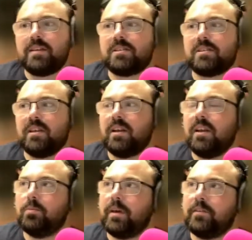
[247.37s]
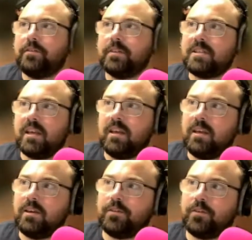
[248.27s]
there's still a little bit of
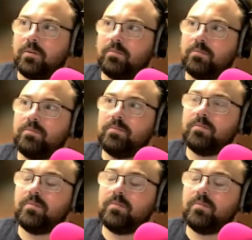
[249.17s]
fatigue from,